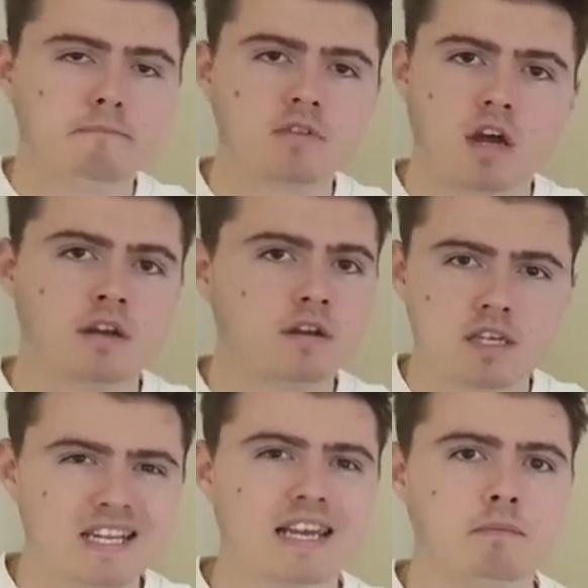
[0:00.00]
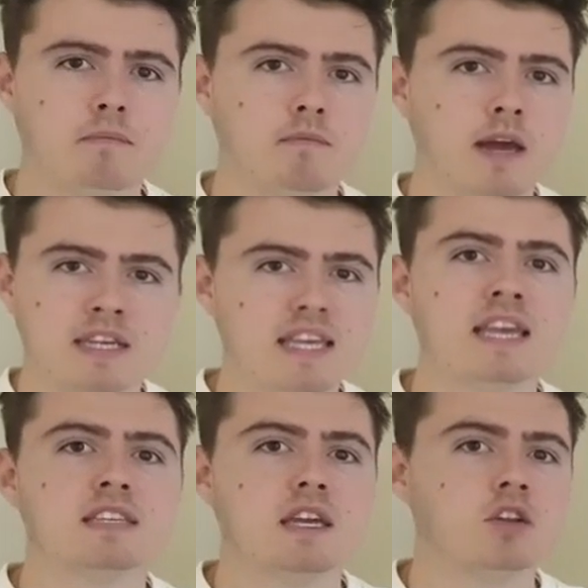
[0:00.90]
done, asleep. And it's
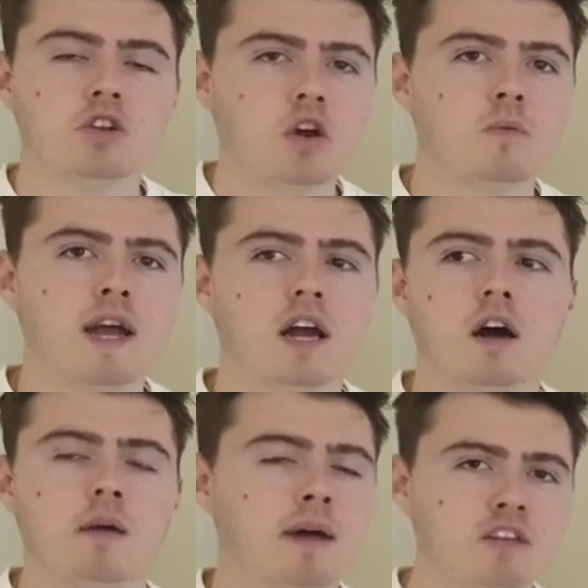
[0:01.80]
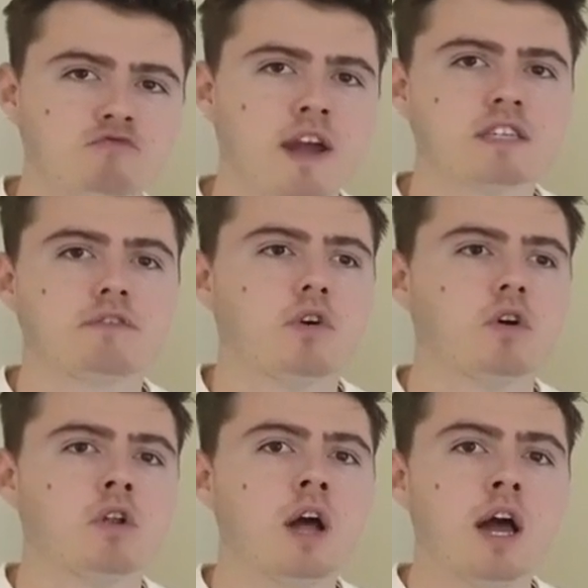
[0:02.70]
easy and you don't wake up and it's
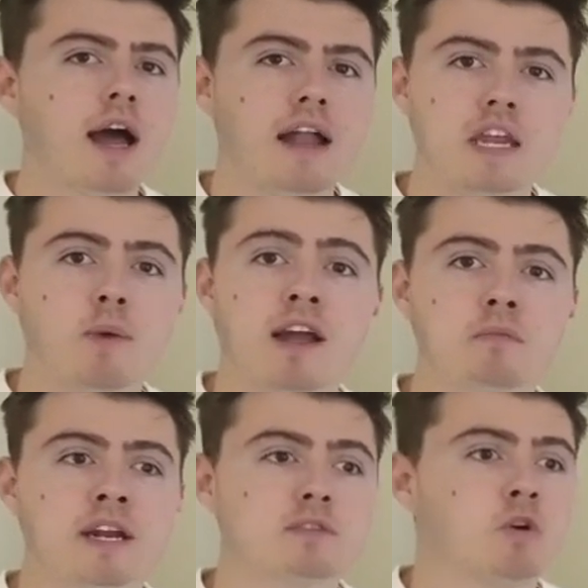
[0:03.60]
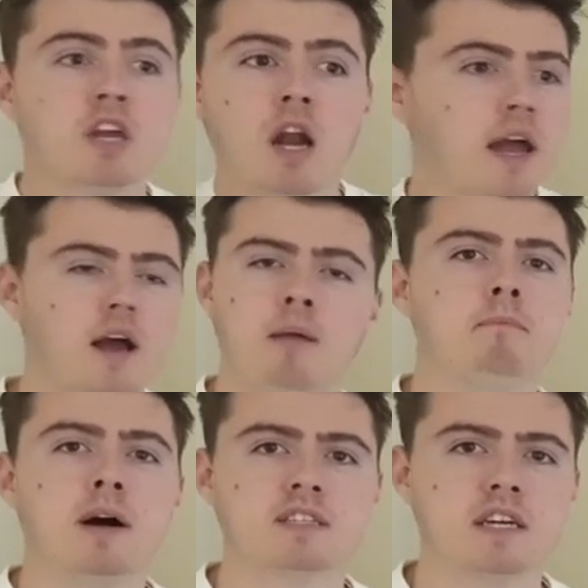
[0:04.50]
restful. And then you wake up the next morning, you're like, I'm
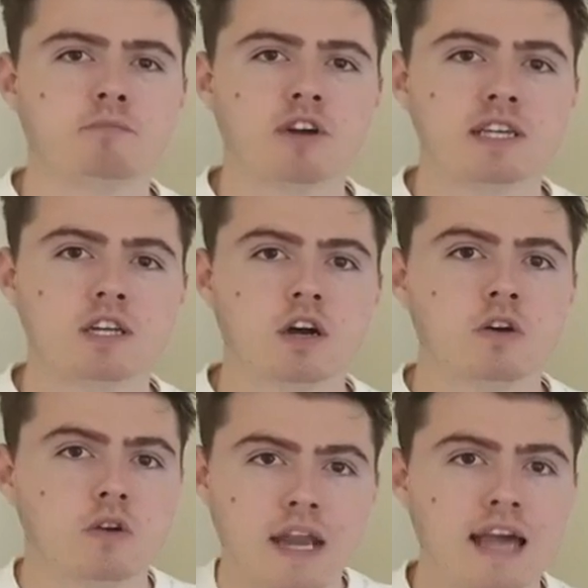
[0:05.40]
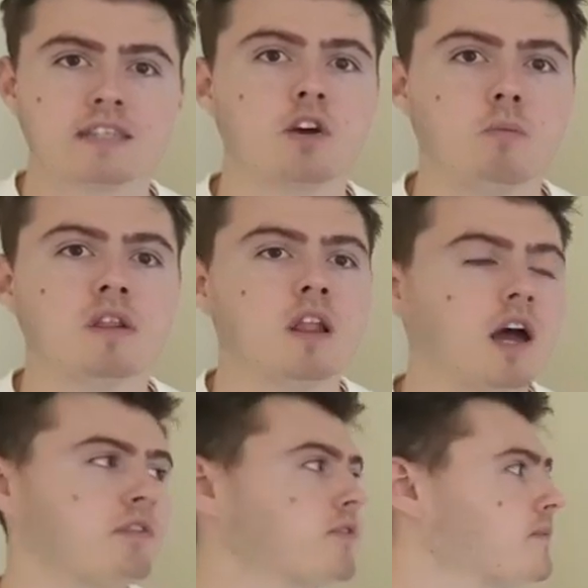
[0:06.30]
buzzing, I'm ready to go. Let's get on with
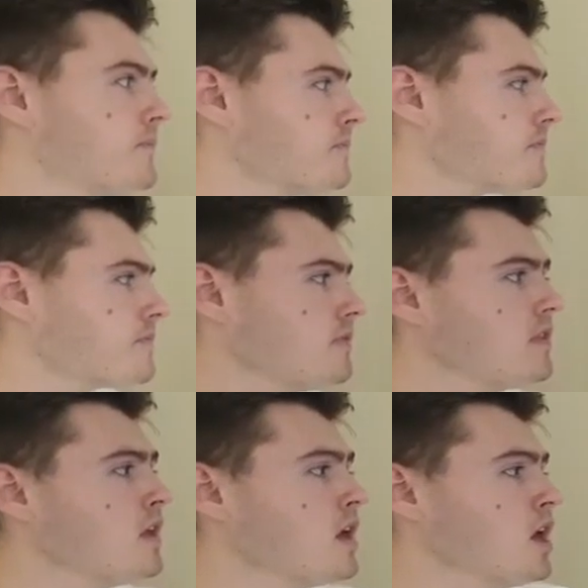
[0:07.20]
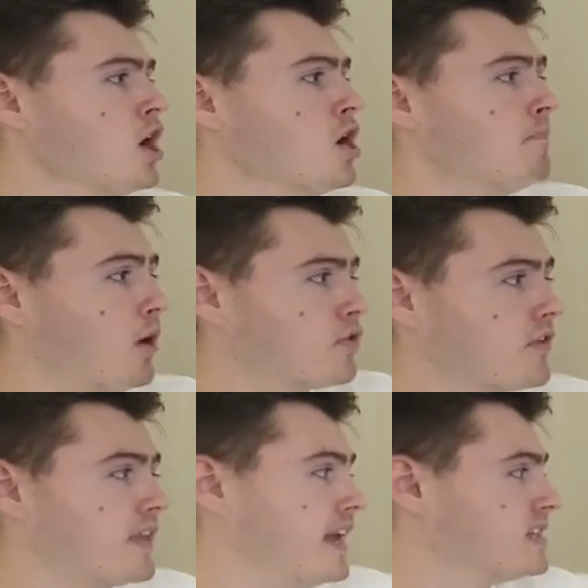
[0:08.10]
life. Both
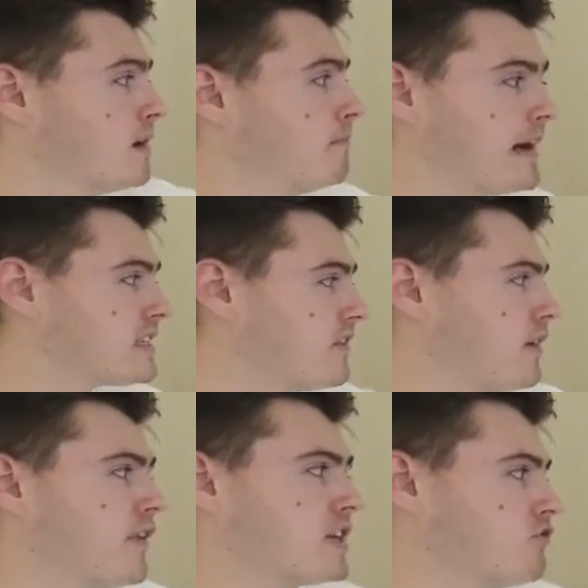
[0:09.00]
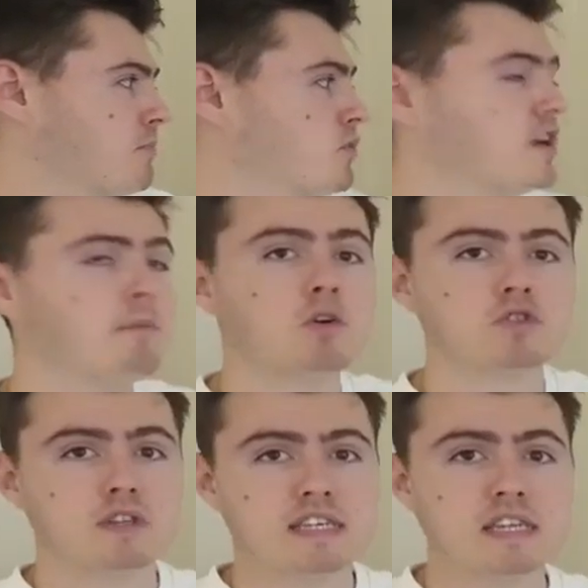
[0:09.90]
of these massively affect your mood and
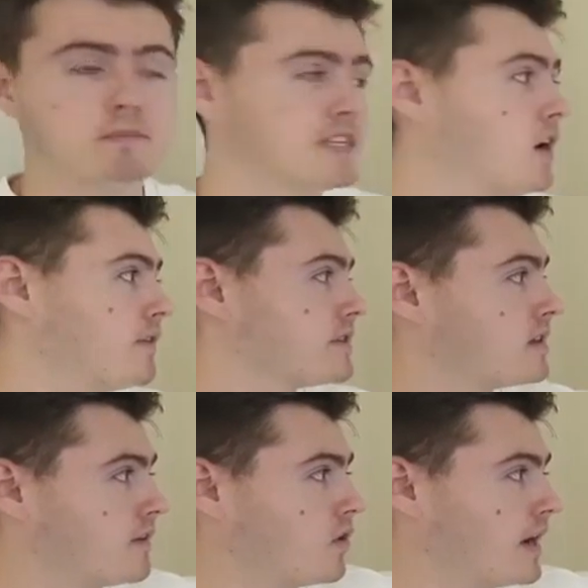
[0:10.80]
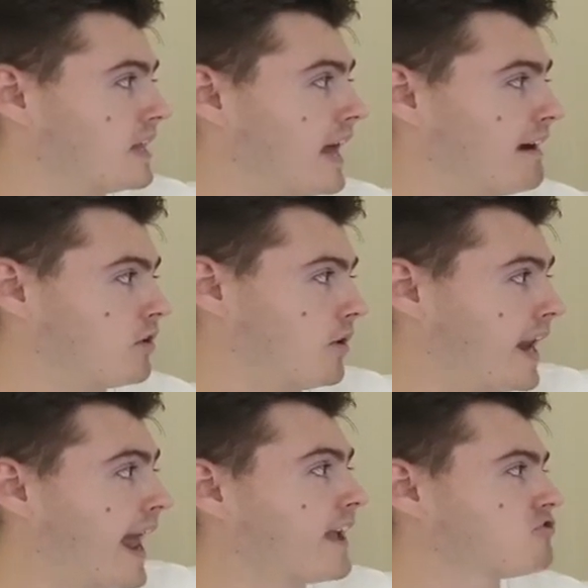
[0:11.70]
emotions in themselves. So I've got a little arrow, an
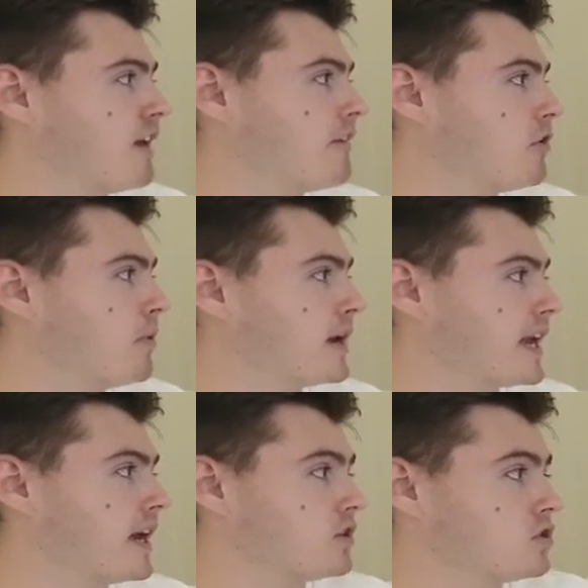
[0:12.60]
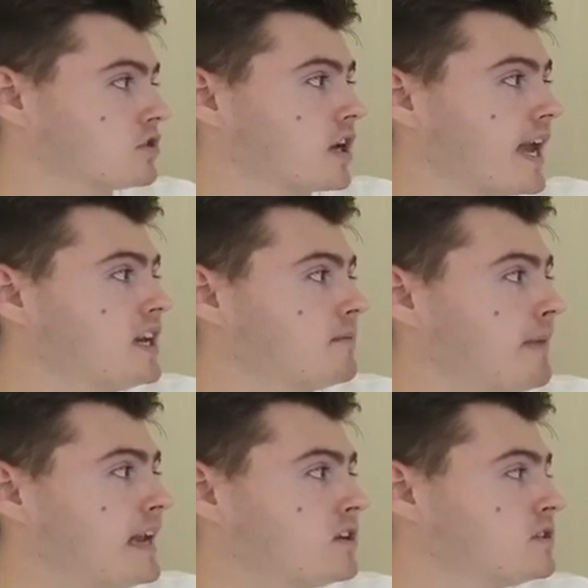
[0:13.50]
extra arrow pointing here, because your circadian
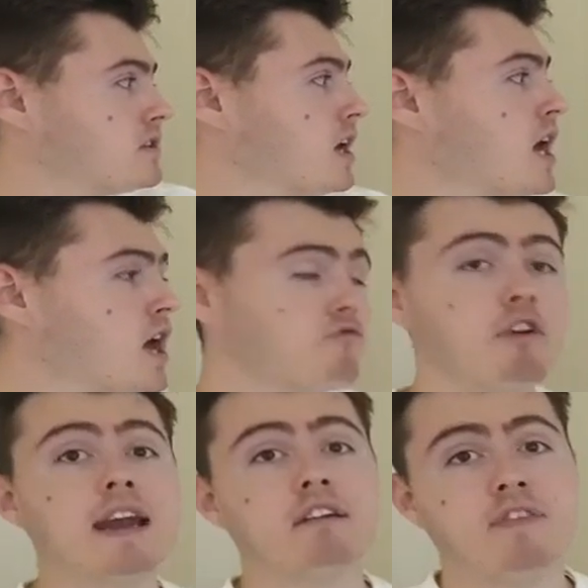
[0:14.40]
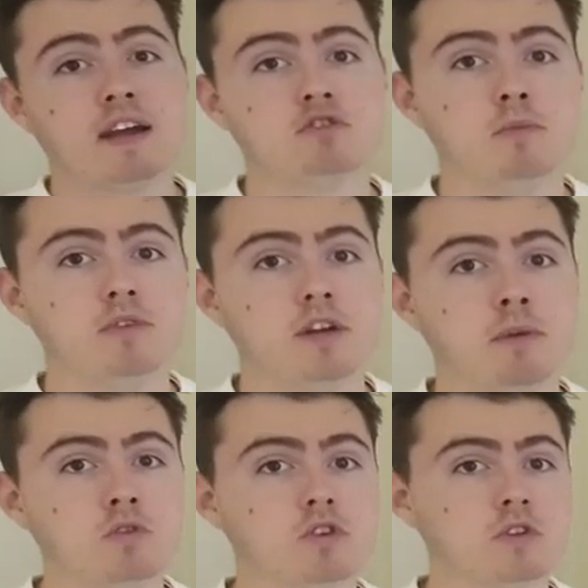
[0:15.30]
balance really affects your mood and
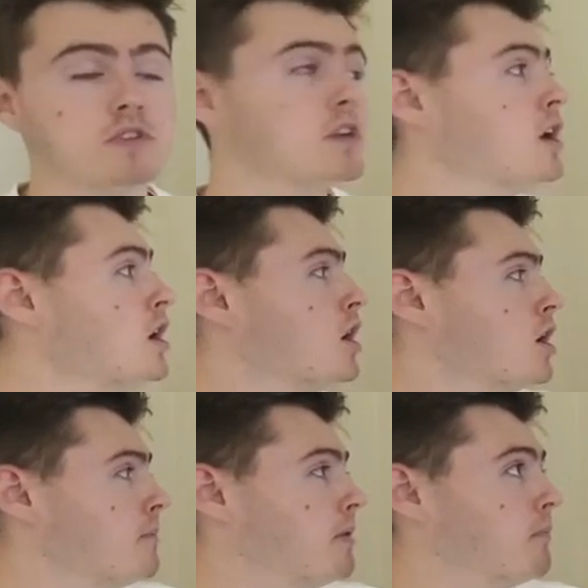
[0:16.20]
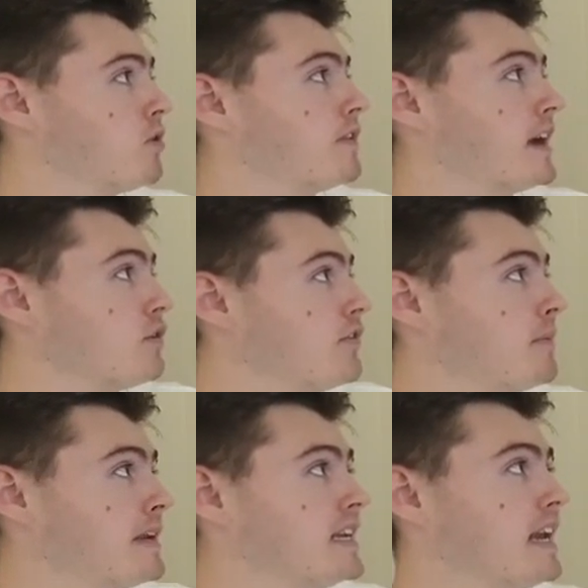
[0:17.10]
emotions. But more than that, your
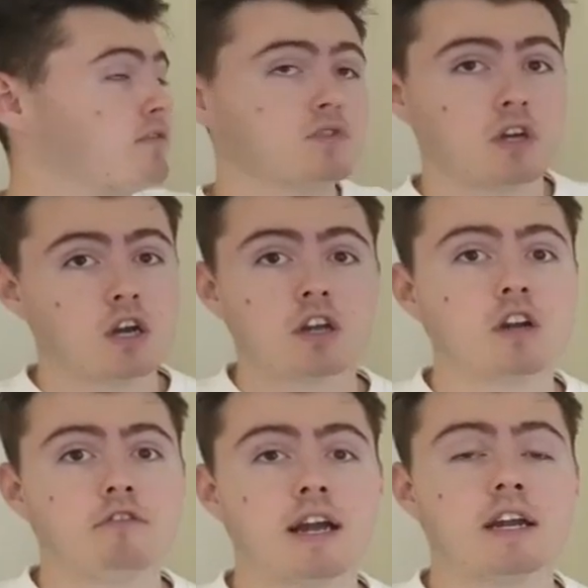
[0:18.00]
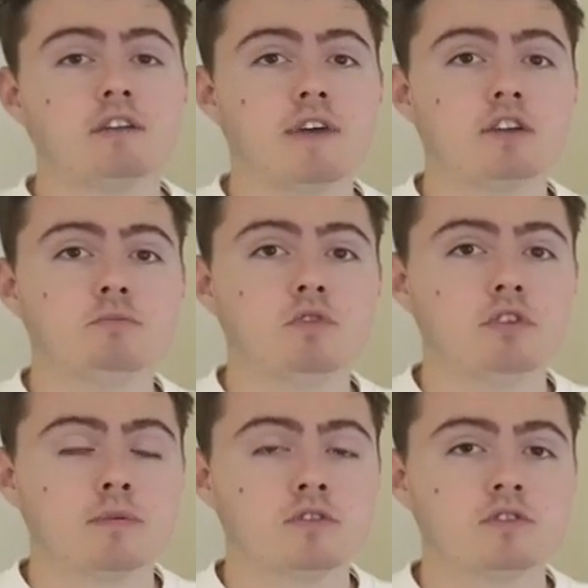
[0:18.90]
vitamin D levels are gonna directly affect your mood
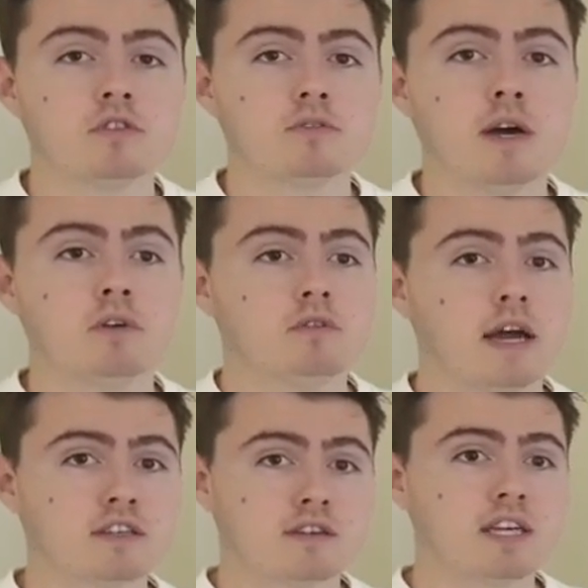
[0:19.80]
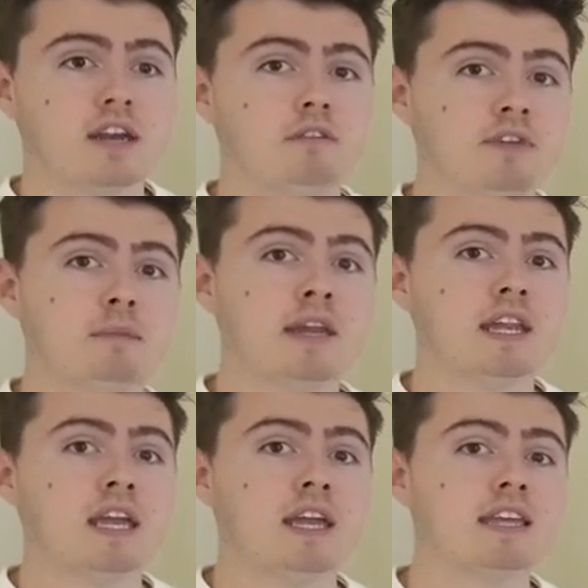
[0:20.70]
and emotions as well. As I said, vitamin
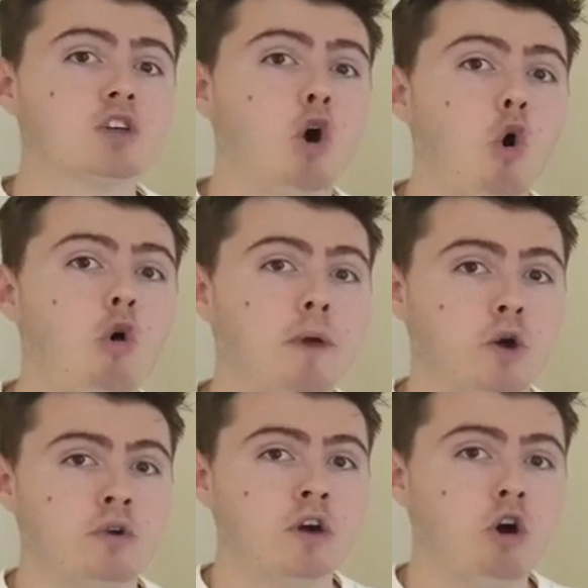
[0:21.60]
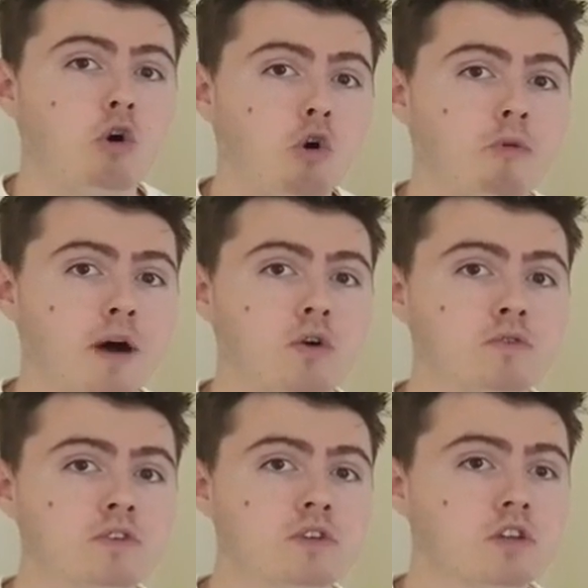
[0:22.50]
D is a hormone.
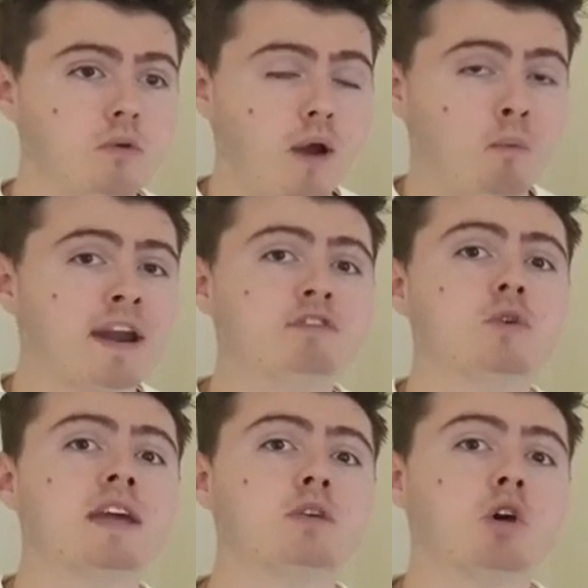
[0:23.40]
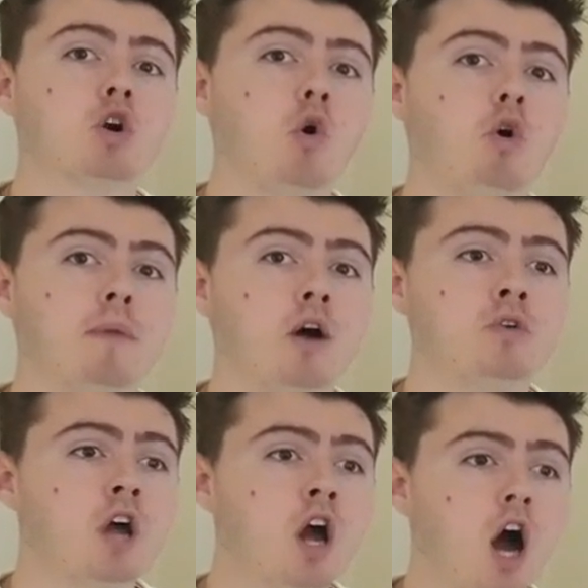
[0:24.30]
Hormones, whenever you hear the word
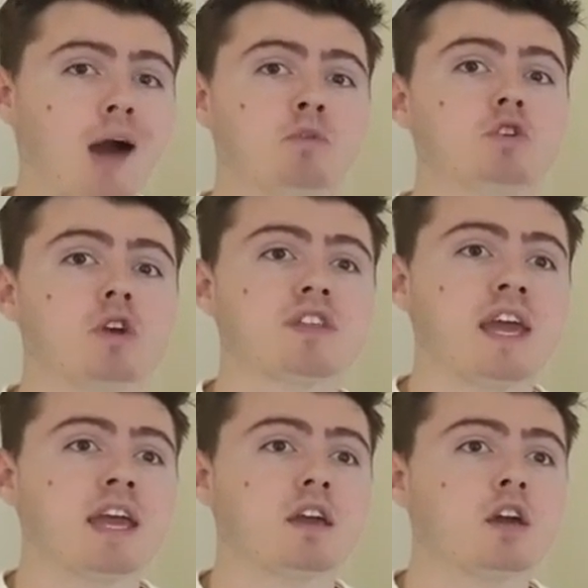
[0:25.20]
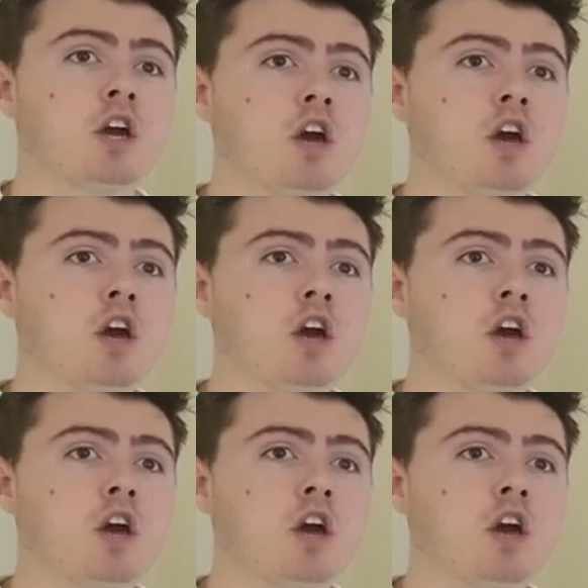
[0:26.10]
hormone, I want you to think,